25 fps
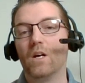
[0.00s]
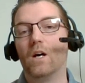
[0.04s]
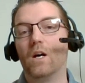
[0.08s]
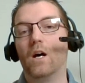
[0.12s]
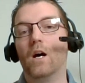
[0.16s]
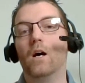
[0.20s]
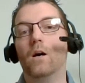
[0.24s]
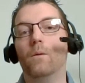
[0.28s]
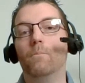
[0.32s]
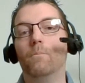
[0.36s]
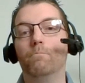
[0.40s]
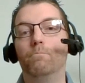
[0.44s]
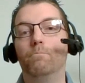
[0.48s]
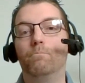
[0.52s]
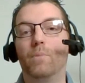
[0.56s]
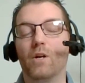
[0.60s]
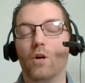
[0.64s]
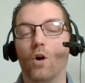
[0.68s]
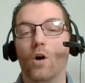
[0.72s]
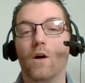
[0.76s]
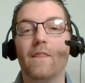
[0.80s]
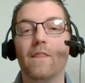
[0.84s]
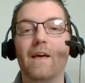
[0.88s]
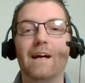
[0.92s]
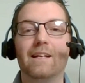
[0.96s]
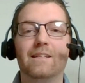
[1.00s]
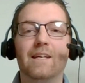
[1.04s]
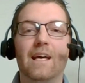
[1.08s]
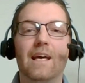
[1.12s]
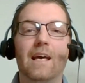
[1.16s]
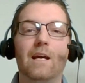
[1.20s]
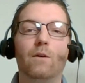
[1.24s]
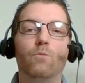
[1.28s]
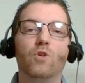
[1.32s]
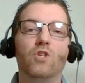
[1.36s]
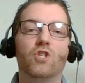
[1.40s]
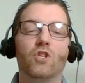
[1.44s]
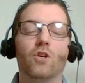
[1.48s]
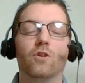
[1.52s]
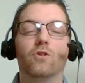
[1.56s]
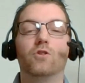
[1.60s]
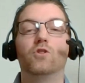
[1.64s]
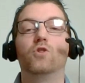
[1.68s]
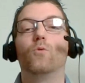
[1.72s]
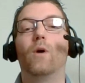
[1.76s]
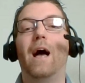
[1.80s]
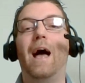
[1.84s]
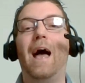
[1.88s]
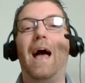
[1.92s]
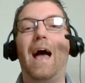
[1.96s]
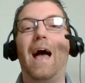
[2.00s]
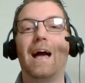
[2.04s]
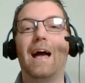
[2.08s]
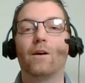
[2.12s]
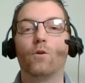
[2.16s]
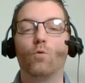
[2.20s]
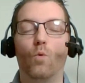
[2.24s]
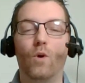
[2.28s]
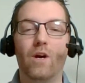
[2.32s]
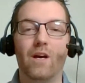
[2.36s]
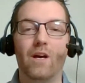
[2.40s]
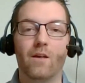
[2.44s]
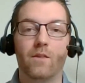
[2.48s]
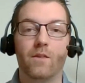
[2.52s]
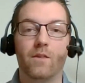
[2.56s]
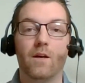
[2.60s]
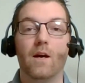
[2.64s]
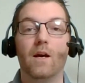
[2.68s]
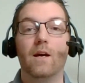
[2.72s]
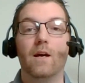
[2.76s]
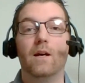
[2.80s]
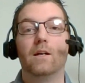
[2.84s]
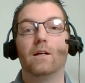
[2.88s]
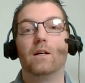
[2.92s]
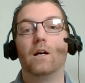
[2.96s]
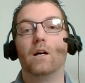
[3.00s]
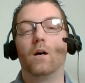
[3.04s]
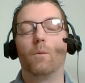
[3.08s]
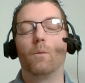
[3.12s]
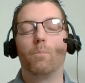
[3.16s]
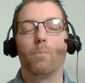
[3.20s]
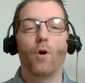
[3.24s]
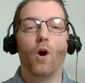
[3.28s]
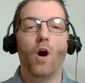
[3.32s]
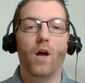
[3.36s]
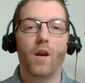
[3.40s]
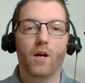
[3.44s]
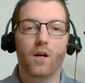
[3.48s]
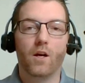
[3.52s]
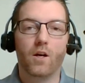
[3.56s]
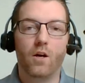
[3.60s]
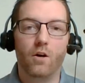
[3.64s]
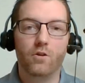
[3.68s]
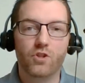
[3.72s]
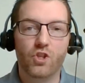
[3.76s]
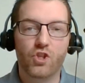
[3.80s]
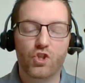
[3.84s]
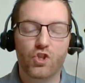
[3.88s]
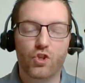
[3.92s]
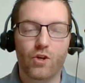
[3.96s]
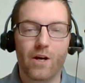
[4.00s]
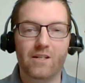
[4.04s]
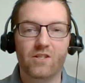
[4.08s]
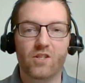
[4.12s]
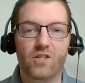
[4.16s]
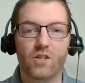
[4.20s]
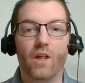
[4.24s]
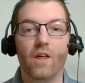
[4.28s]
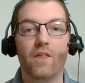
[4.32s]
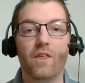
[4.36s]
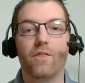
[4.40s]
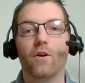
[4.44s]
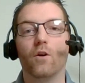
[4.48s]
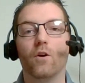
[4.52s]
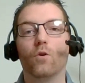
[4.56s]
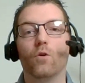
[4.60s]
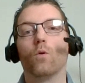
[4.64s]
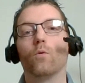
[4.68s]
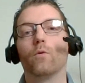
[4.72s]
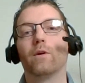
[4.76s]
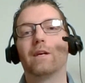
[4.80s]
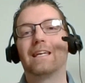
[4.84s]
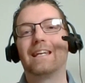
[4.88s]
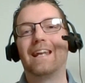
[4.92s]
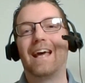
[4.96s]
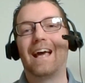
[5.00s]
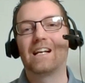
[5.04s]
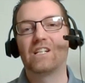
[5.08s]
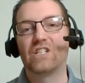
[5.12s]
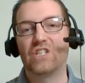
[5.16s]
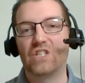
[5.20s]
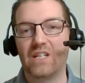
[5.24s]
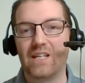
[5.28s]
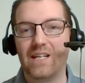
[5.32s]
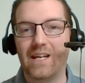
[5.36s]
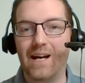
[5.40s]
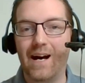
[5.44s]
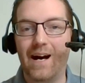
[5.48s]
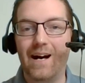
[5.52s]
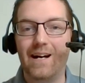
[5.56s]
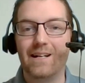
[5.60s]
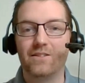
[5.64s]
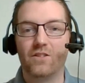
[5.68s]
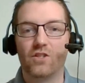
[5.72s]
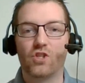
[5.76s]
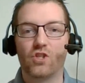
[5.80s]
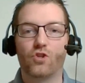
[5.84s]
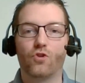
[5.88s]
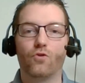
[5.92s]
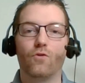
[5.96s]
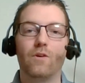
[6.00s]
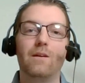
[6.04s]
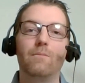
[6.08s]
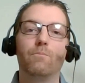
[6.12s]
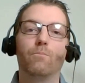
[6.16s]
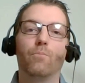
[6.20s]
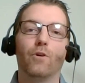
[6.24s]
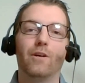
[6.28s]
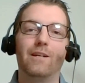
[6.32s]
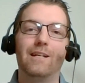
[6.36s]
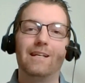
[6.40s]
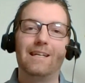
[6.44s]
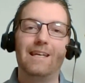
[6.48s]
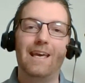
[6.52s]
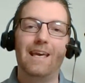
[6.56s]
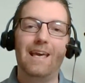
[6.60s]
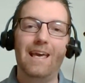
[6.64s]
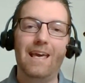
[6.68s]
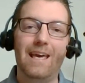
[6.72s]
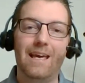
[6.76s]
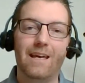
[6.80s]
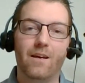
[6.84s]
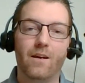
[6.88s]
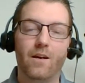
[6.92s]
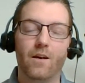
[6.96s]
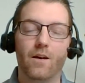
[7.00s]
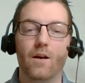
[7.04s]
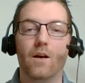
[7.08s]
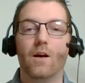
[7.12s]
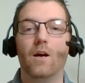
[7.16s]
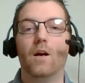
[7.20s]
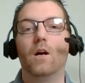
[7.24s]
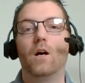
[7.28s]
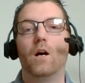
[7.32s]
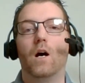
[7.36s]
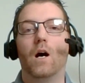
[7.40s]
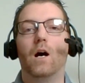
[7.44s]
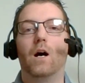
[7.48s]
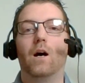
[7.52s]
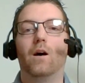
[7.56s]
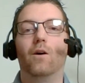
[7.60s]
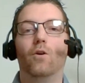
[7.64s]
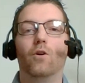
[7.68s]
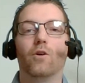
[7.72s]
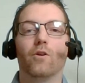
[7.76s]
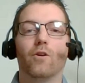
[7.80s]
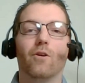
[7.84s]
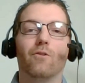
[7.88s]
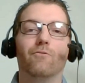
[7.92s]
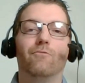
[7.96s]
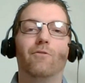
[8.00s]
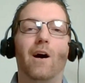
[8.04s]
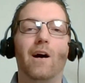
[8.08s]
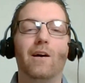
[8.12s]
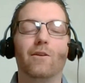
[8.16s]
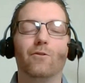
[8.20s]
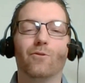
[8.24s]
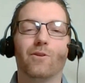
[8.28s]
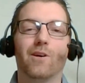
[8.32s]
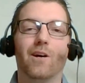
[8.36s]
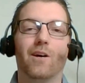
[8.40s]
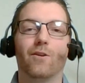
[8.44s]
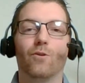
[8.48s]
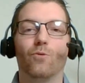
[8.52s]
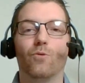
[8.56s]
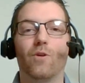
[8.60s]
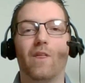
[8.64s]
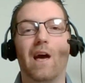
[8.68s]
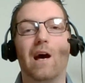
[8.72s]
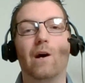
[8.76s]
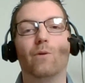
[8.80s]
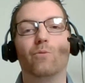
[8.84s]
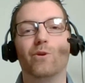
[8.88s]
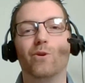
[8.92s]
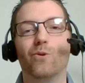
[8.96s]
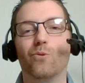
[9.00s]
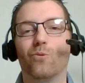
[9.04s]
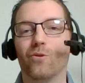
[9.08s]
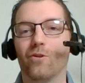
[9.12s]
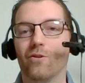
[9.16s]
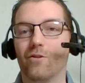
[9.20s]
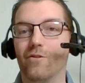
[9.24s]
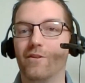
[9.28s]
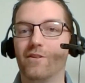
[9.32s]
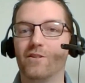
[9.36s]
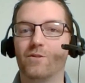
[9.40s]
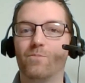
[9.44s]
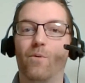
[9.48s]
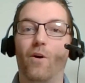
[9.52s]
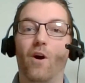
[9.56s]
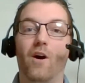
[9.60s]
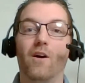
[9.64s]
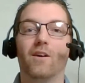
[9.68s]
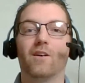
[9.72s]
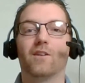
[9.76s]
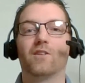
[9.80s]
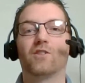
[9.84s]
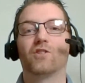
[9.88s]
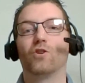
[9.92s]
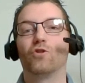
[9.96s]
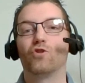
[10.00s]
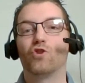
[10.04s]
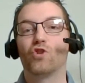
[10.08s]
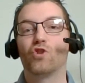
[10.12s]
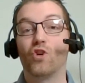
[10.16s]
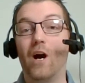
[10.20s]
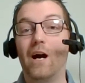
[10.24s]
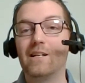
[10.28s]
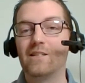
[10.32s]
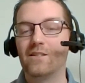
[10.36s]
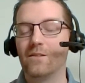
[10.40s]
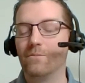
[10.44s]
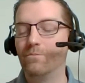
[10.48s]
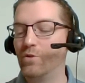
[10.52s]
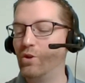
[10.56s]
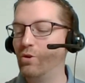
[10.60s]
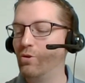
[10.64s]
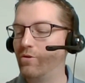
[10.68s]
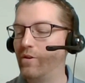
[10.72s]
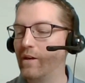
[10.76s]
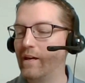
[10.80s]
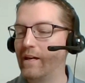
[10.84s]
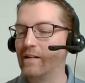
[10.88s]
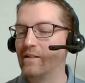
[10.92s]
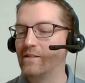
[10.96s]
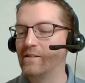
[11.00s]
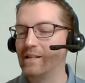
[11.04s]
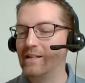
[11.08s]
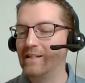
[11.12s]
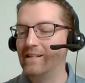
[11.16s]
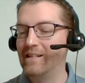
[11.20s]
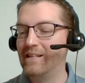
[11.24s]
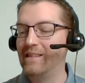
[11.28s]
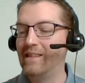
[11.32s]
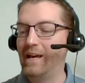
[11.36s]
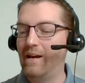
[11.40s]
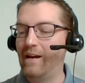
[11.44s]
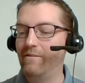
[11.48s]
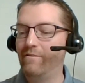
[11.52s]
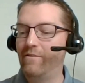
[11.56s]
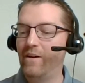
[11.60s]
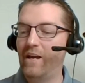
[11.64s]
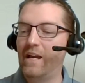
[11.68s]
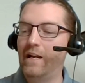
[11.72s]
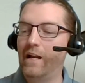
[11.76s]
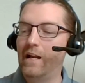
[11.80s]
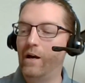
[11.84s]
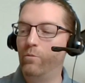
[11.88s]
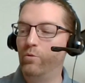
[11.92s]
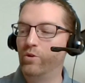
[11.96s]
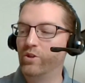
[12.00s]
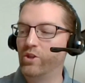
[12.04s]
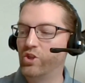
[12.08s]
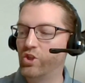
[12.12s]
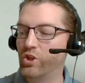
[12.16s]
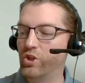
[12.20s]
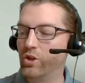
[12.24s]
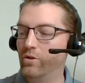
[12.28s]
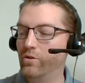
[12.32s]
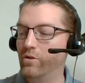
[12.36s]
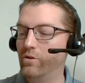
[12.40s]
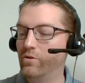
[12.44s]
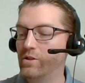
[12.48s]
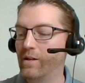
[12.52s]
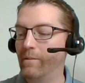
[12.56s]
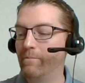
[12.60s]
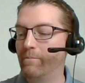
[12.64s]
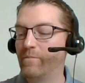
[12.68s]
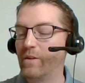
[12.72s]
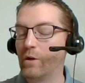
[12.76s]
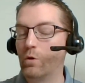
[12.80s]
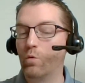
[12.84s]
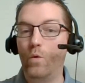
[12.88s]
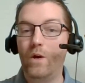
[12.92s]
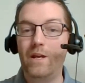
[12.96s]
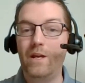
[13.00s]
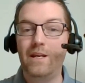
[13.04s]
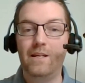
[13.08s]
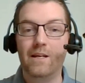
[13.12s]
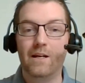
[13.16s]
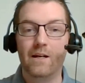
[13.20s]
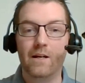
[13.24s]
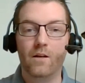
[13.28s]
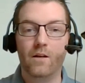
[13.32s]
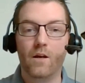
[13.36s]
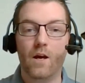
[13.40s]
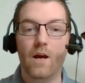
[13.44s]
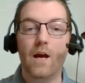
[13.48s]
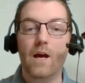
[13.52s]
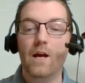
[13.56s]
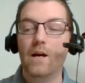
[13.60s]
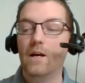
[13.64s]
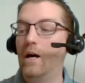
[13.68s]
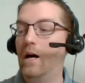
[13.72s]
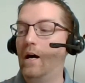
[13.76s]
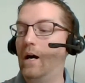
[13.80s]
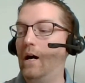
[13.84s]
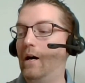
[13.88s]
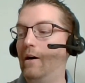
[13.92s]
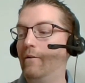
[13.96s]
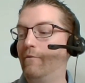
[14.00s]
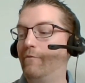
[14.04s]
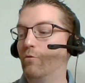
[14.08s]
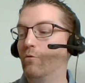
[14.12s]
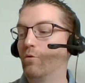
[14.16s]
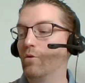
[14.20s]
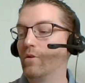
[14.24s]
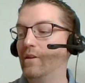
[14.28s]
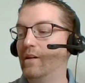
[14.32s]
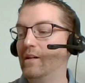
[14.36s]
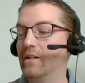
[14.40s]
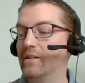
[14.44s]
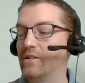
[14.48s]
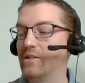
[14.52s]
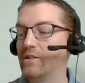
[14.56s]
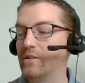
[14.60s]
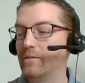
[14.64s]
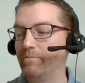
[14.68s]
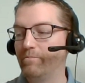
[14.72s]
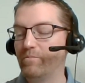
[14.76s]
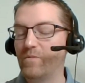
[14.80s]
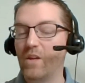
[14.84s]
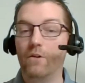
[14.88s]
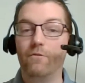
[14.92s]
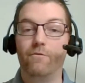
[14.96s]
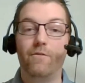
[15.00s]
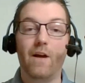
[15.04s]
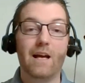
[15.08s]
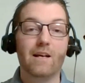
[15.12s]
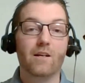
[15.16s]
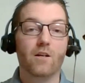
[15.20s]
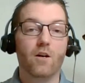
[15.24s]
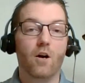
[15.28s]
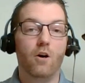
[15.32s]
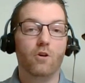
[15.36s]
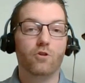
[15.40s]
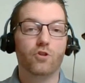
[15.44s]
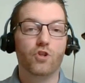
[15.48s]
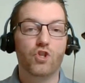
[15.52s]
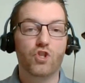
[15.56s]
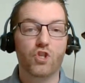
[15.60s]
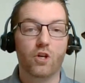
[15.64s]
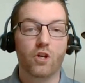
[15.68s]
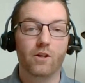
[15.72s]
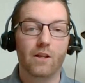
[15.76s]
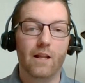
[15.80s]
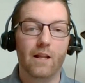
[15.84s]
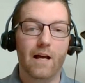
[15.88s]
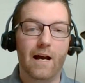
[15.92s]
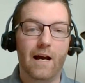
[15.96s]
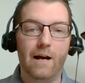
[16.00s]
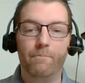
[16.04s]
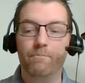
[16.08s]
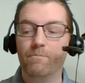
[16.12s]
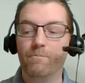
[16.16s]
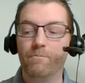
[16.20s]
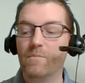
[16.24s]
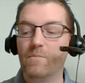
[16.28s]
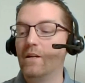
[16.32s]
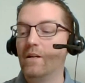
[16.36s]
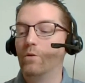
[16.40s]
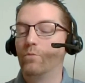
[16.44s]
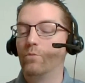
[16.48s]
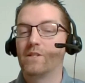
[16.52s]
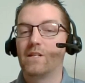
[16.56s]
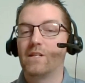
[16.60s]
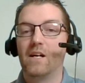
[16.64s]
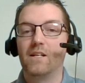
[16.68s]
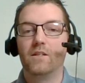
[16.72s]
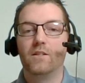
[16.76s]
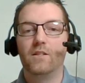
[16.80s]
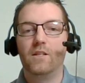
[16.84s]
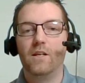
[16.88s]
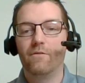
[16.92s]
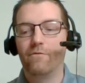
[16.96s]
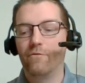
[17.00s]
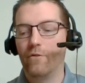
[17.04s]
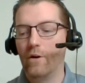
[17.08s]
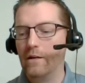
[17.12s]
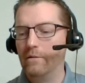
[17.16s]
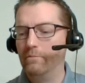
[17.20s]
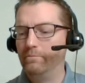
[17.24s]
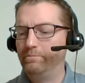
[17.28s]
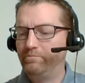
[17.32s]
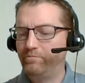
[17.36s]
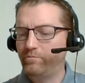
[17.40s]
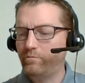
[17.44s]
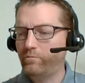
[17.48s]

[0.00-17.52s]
Um, but on that day, we showed you a hack with uh, a product called Stretch Litho, where we can actually cut screen printing ink uh, on our vinyl cutter with how we order this product. So try some new things. And in that vein, I want to show you something we did uh, for this event called ShirtLab that was kind of different.